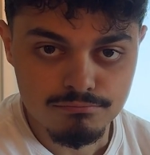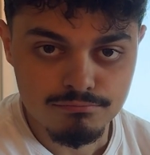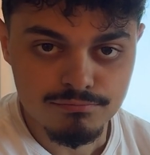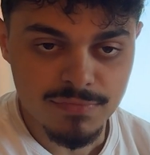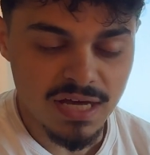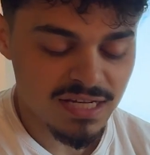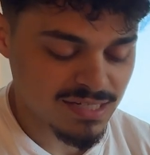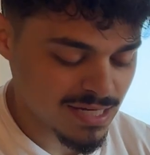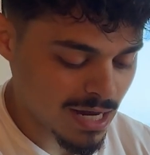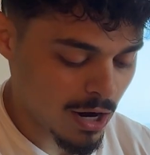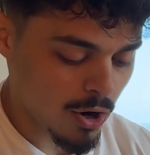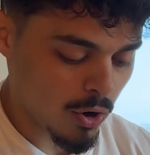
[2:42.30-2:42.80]

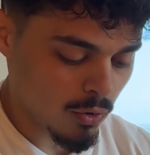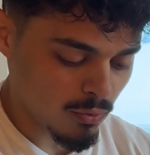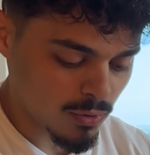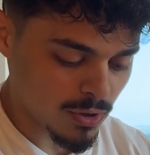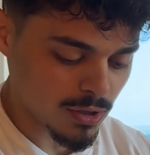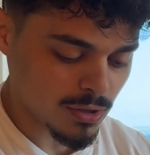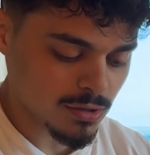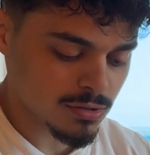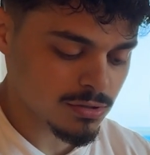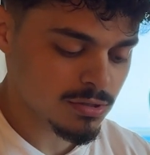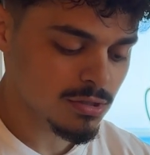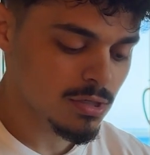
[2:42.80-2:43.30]
That's how it
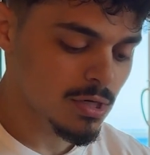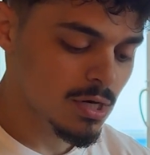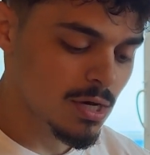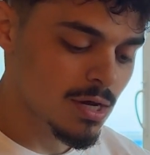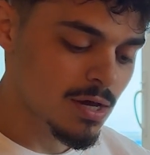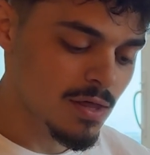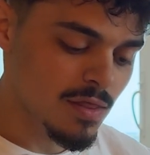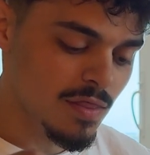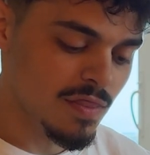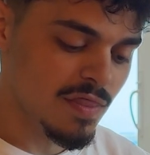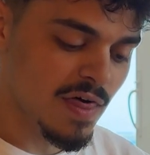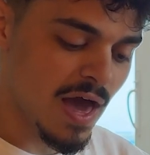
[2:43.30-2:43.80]
works.
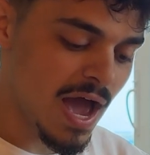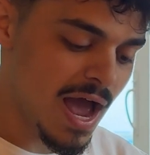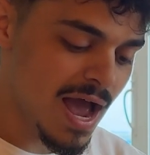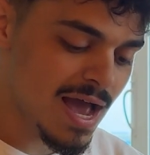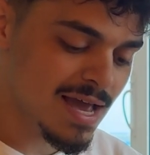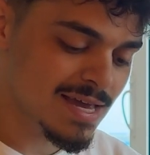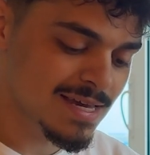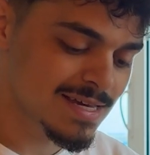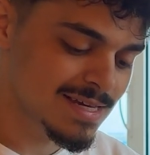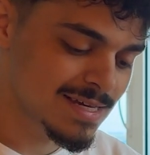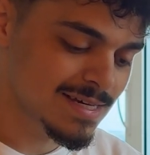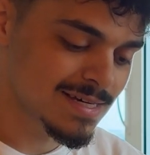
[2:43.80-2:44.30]

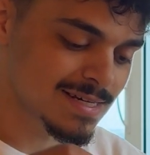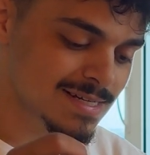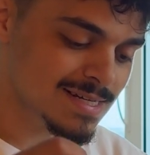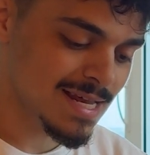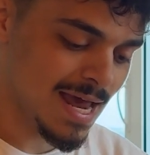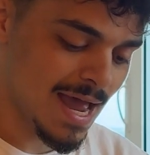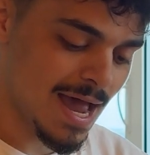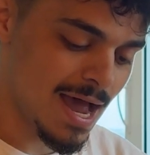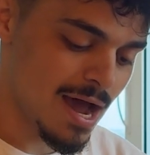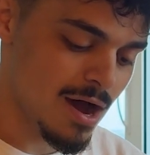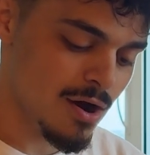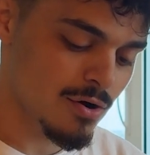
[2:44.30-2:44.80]
That is
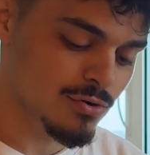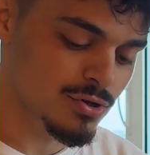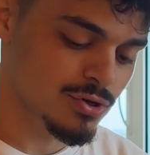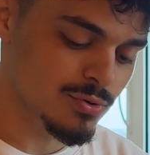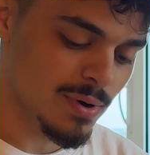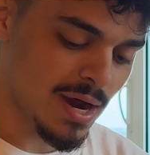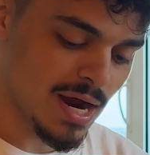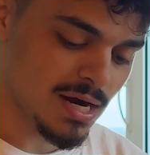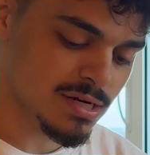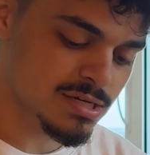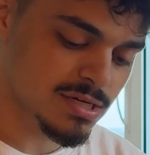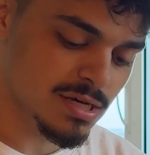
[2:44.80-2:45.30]
how
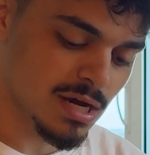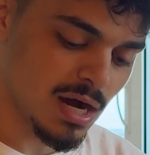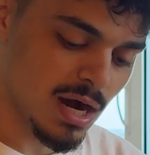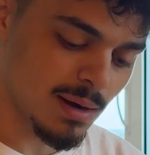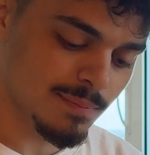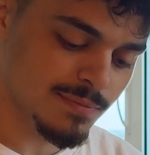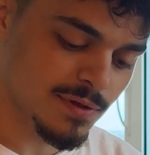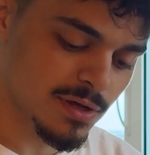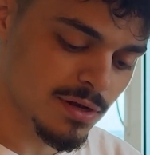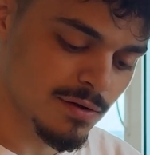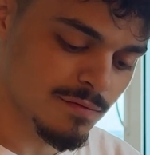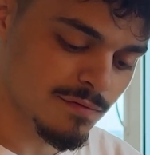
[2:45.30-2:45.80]
you actually
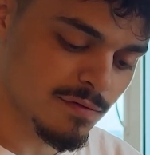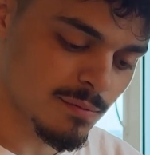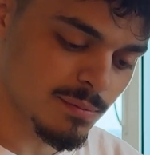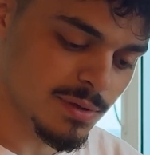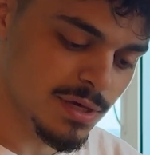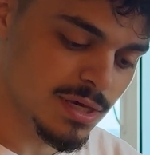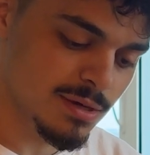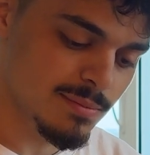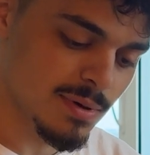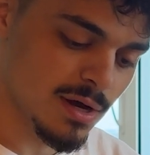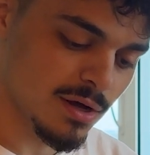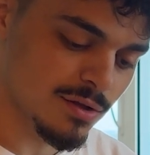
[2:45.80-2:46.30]
opt in. And from
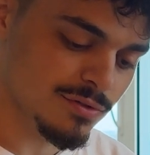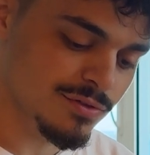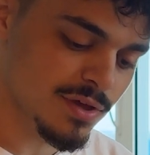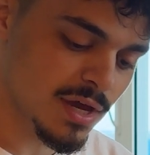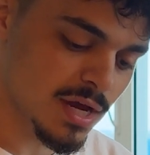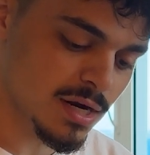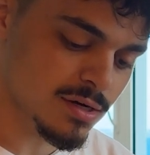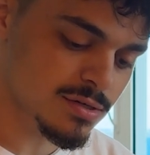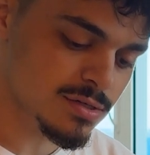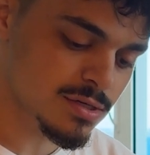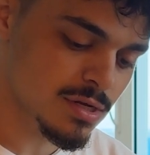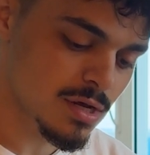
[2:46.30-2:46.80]
the email and
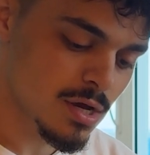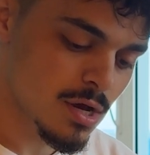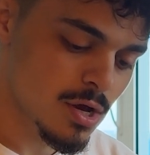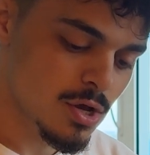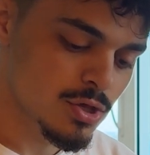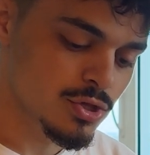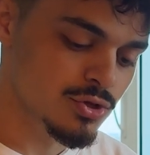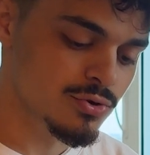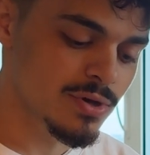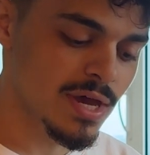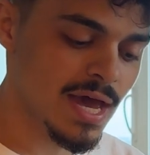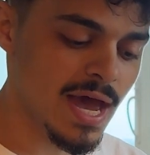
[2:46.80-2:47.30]
text,
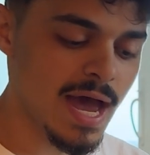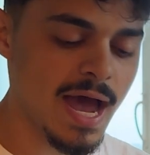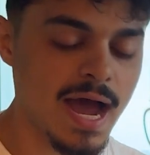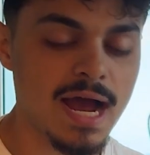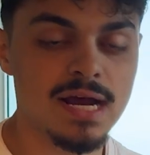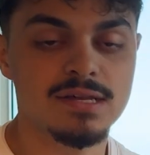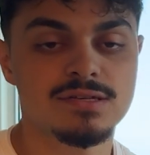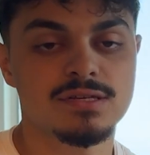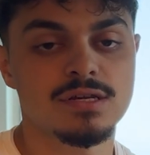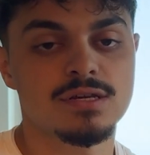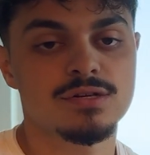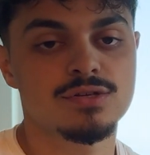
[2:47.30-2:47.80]
you get
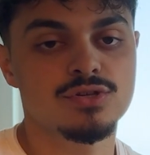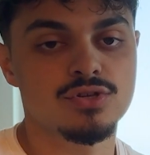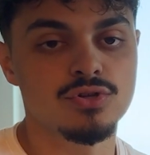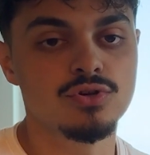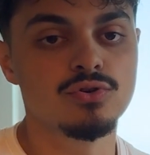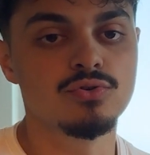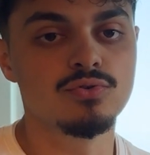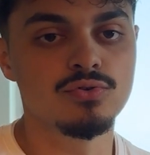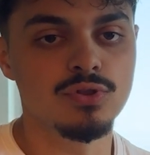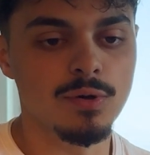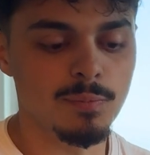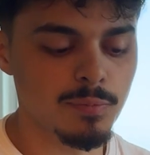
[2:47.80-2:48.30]
access
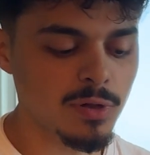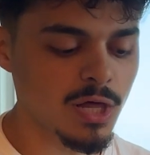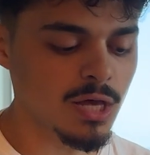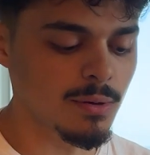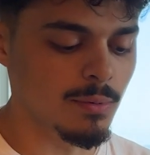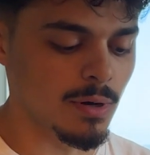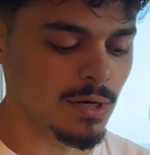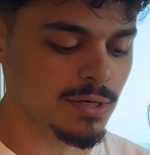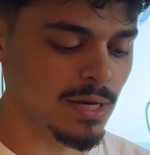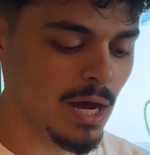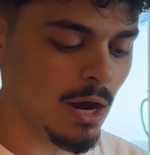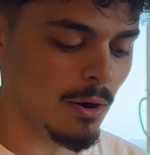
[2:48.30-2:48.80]
to the
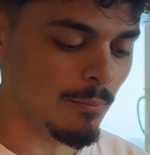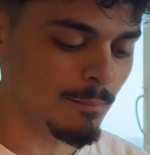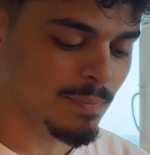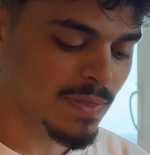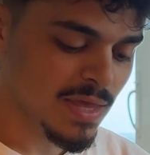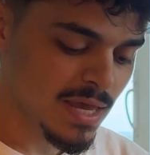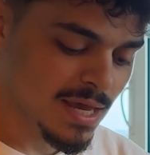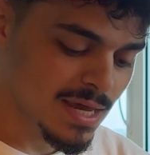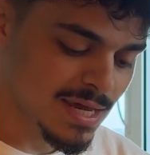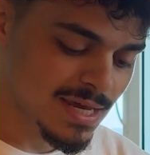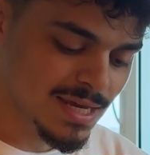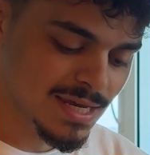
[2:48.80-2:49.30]
Playbook. Now,
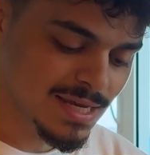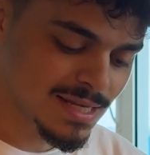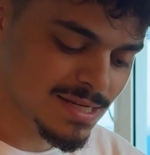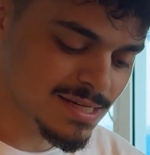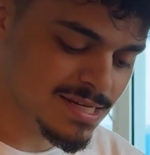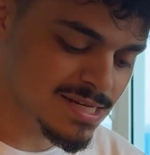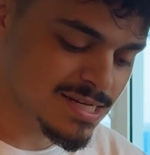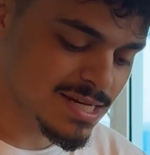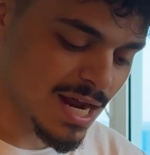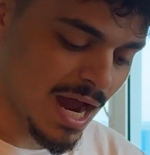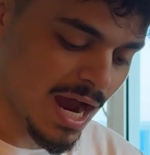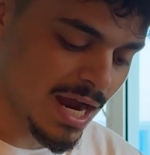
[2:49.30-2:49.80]

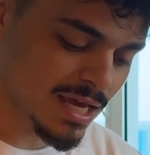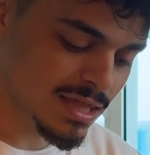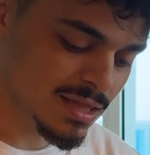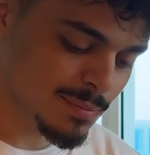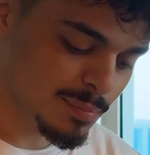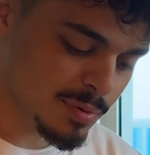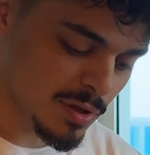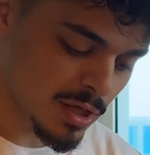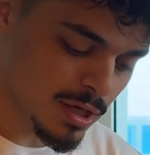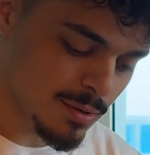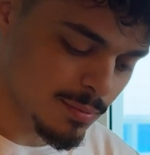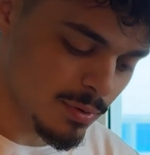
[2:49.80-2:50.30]
inside the
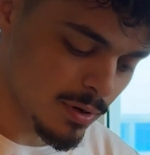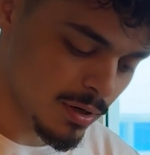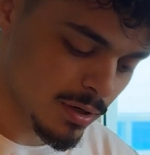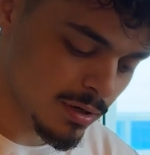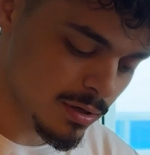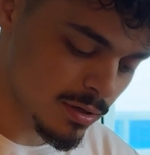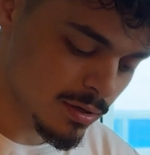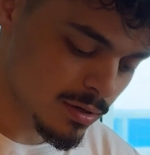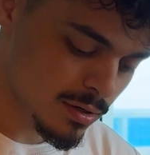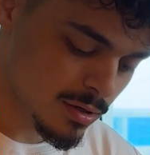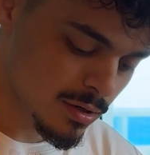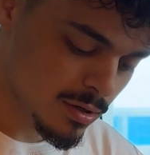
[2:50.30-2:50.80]

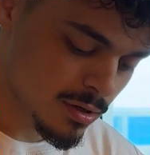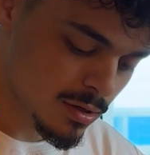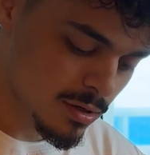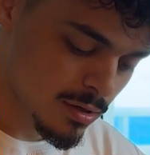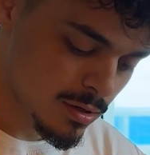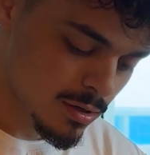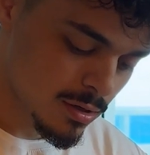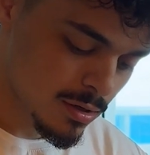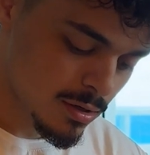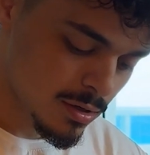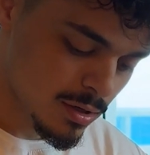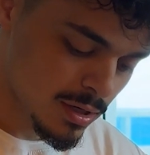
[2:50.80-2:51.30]
Playbook,
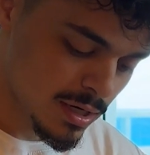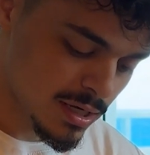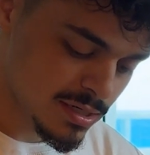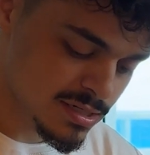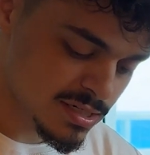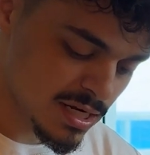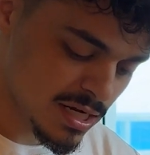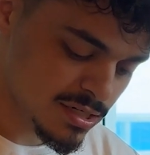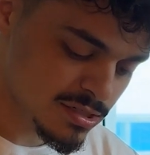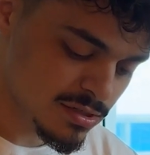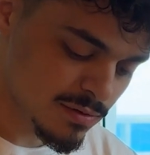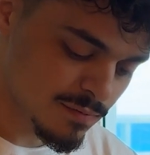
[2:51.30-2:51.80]
it's
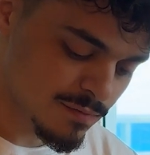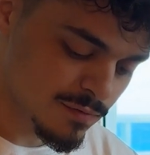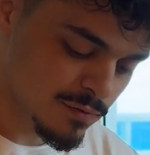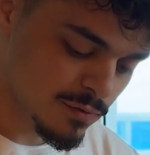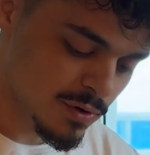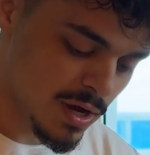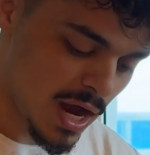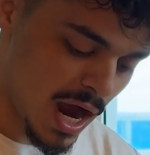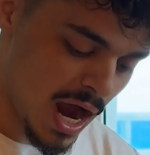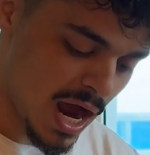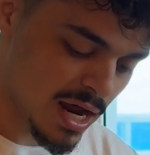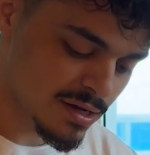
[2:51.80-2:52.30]
not some
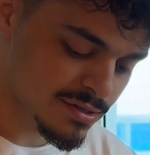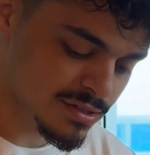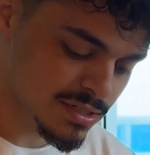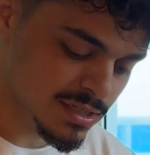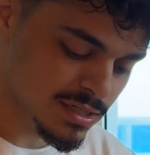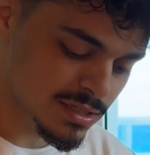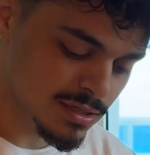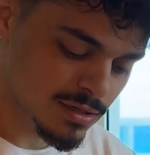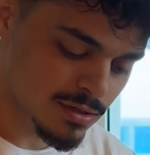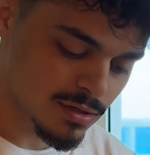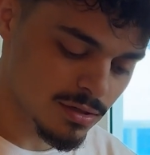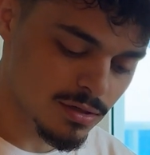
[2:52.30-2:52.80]

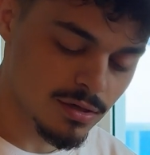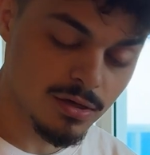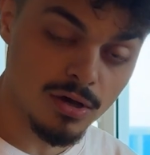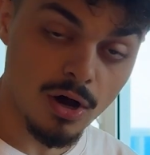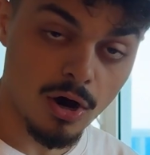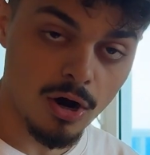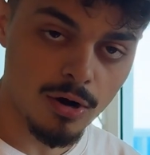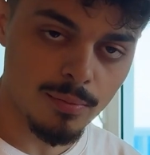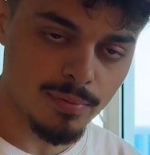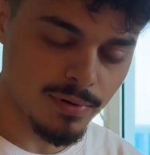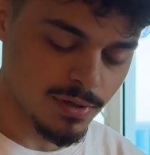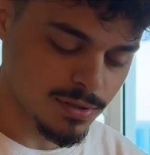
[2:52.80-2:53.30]
fugazi
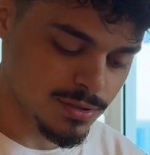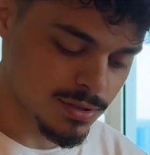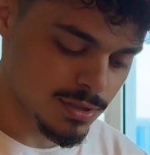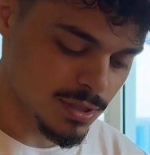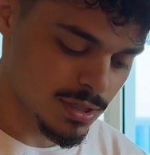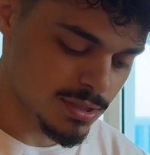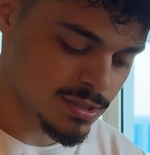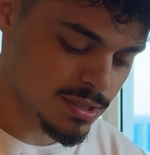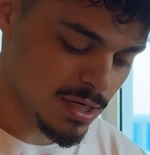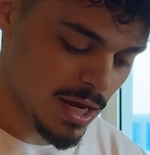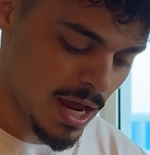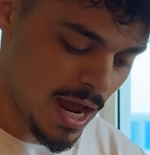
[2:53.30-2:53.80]
garbage.
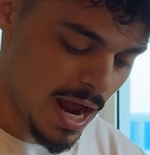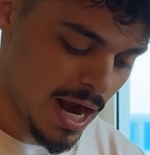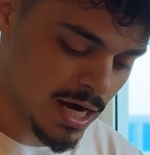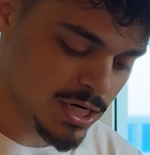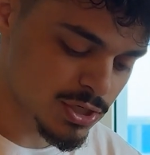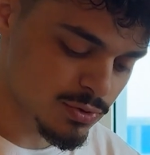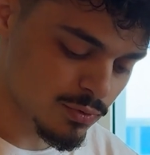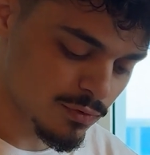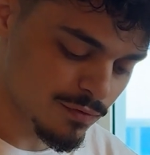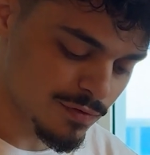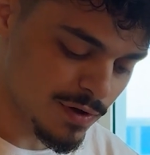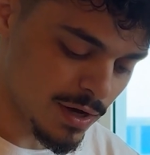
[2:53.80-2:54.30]
It's
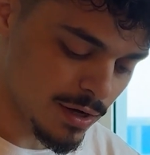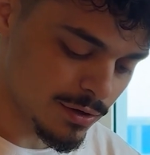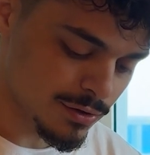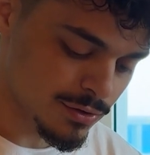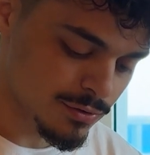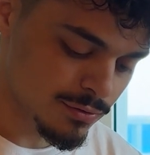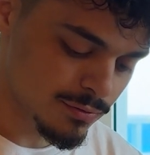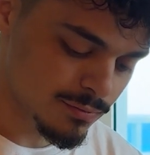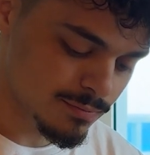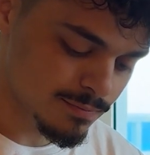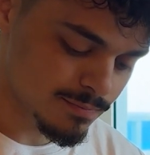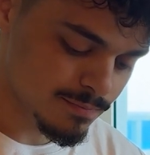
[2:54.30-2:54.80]
actual
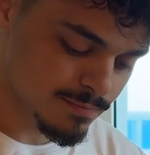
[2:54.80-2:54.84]
value.